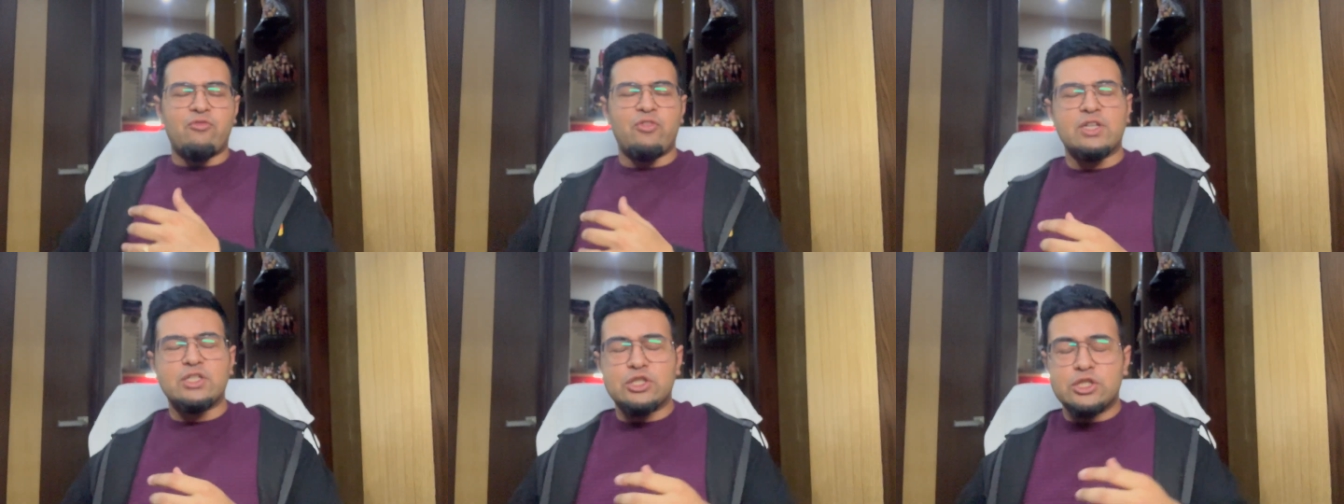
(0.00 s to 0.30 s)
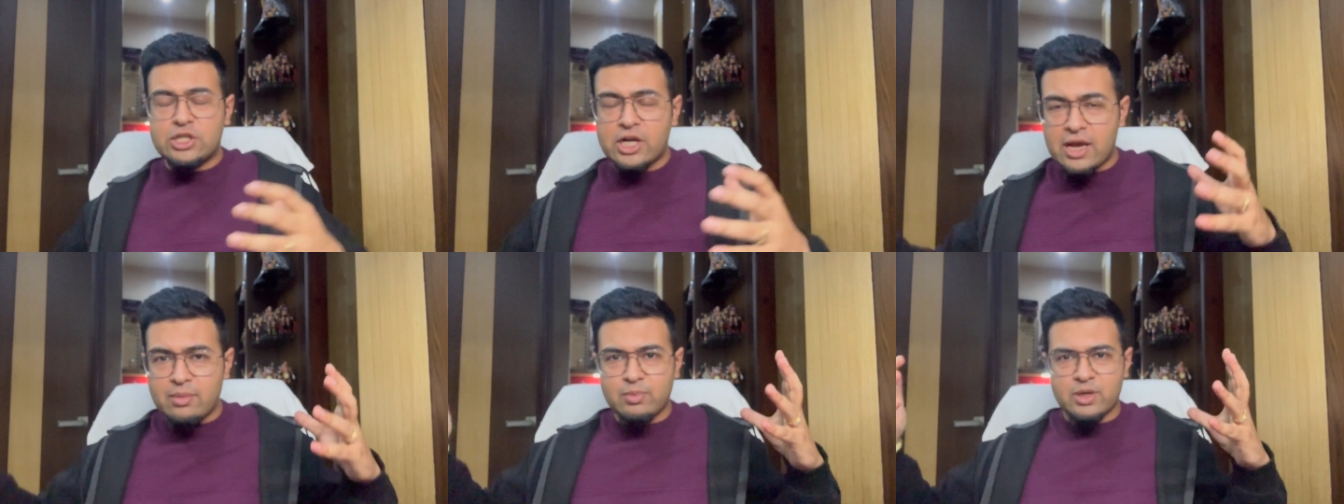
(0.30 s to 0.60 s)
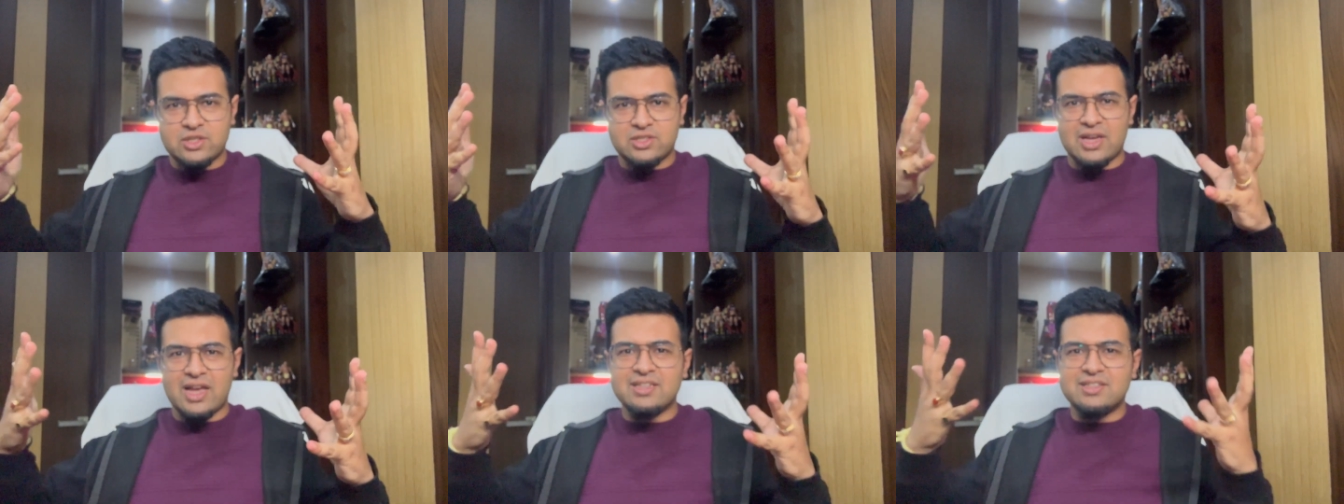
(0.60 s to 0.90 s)
and
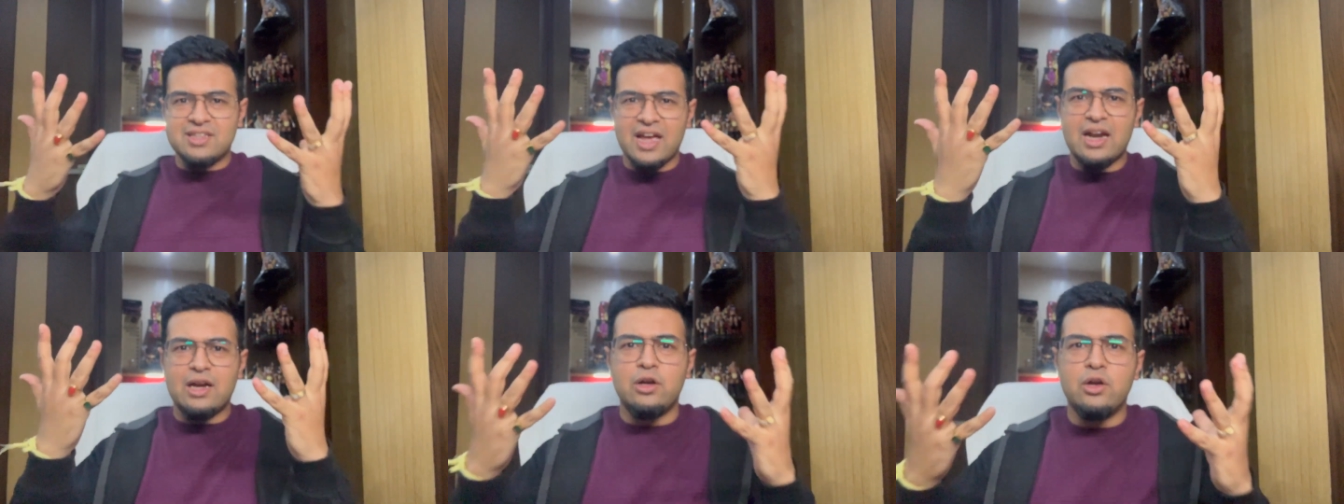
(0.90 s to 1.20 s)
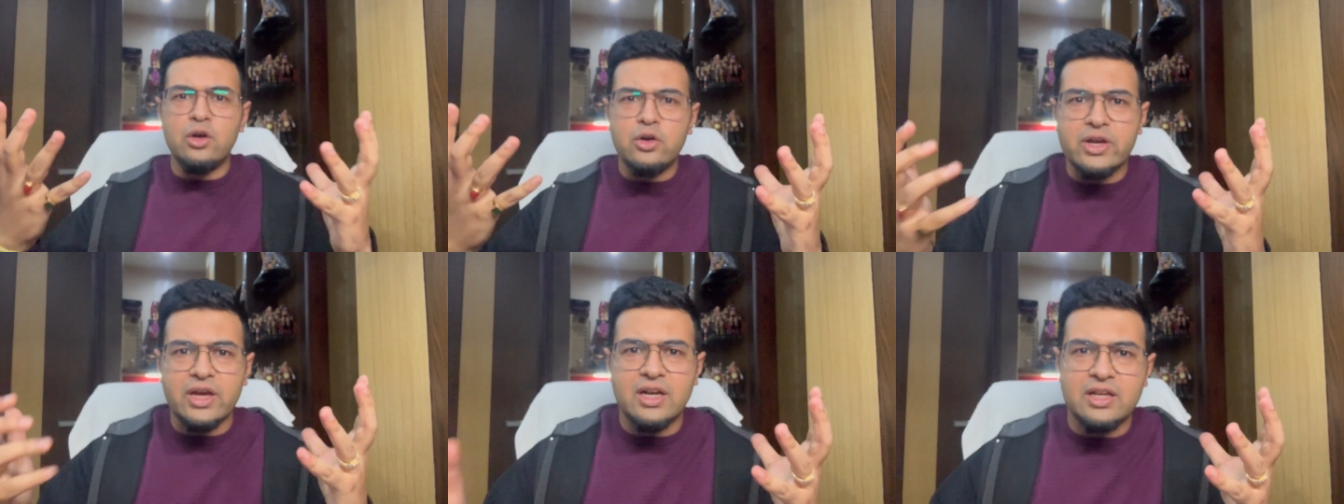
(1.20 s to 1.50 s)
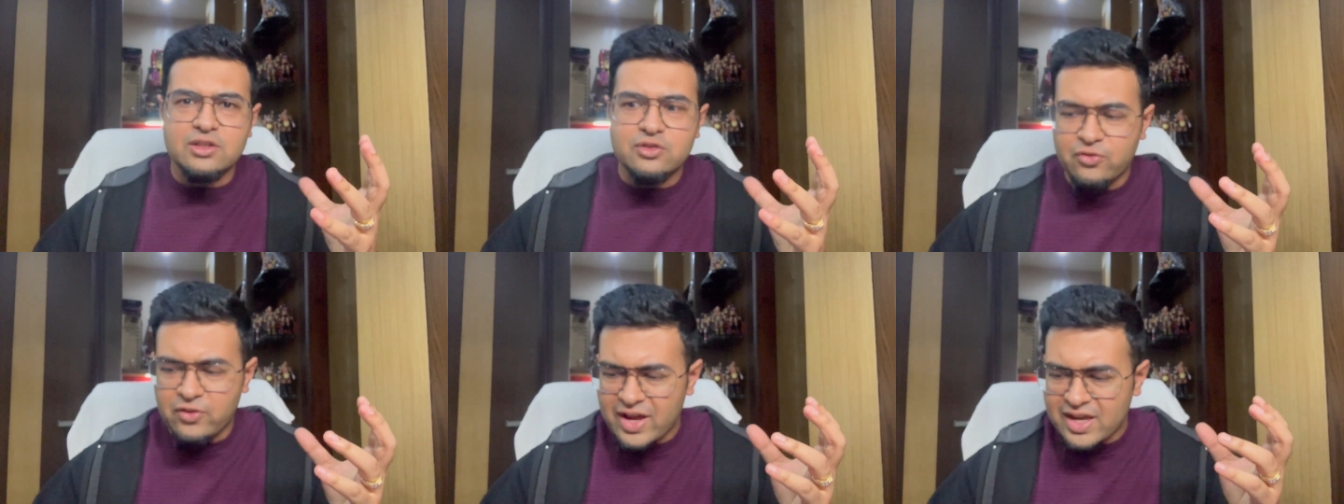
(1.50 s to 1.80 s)
Sheamus has that look in
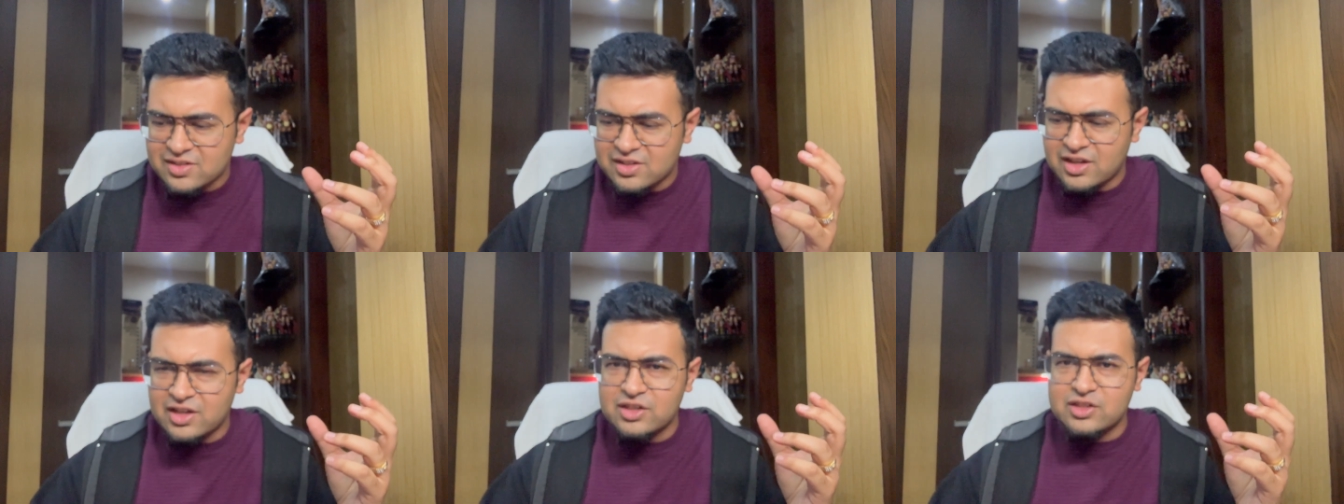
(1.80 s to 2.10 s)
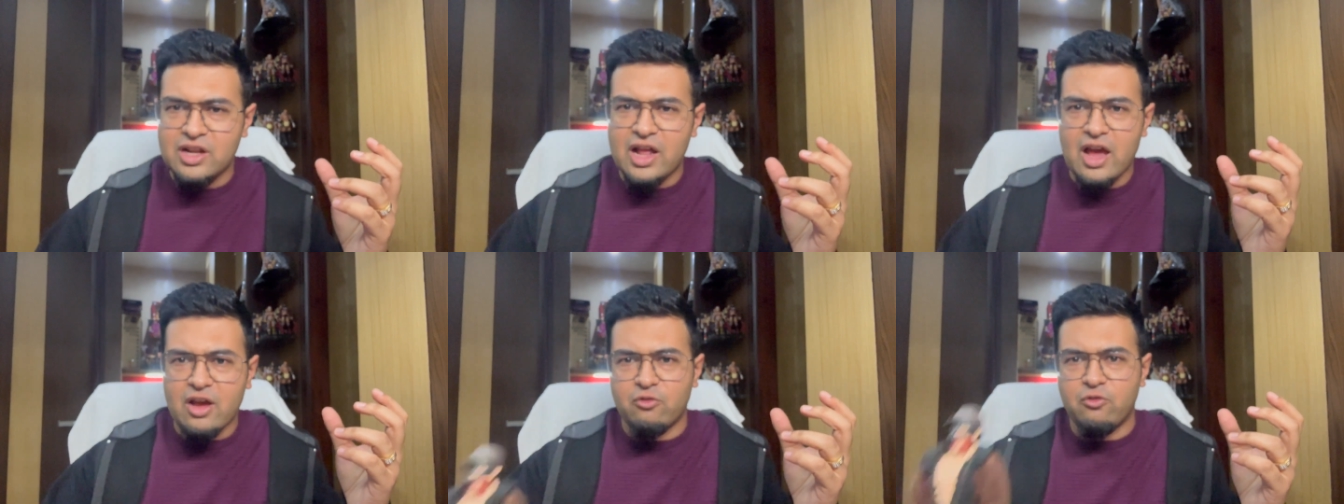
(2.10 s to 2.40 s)
his face, and he's like,